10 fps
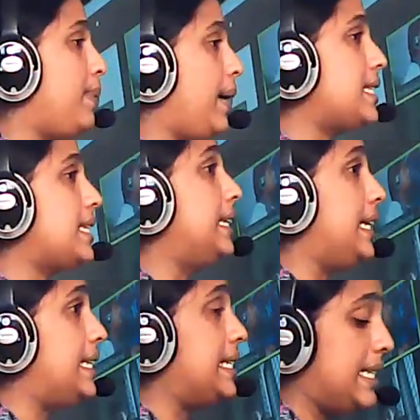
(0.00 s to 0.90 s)
basic
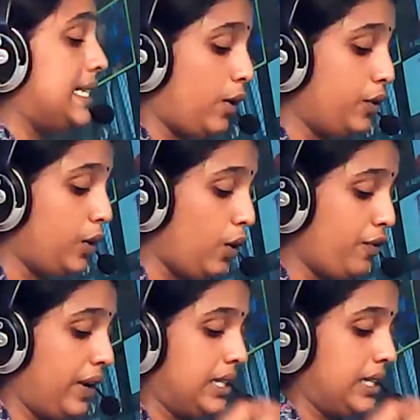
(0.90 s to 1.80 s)
details of the
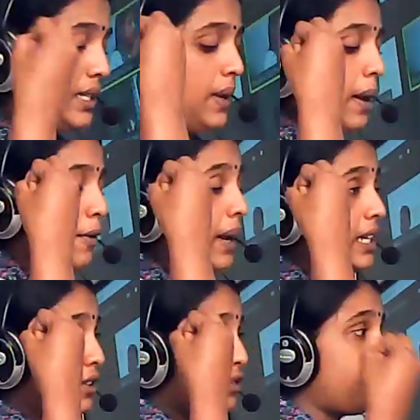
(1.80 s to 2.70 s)
offense,
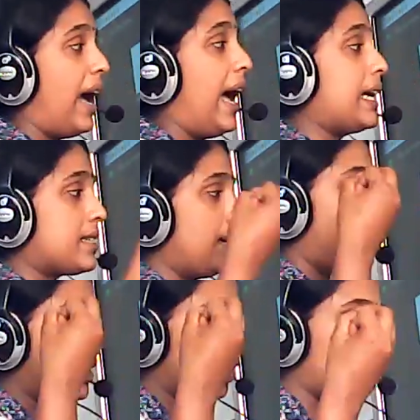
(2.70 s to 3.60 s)
basic facts
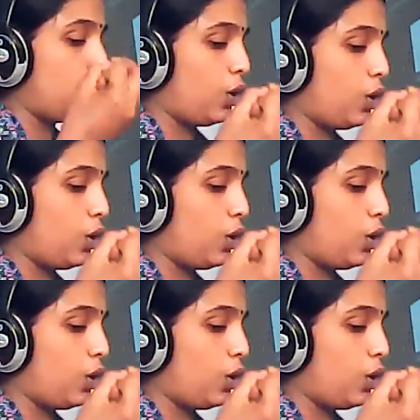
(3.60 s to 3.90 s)
related to the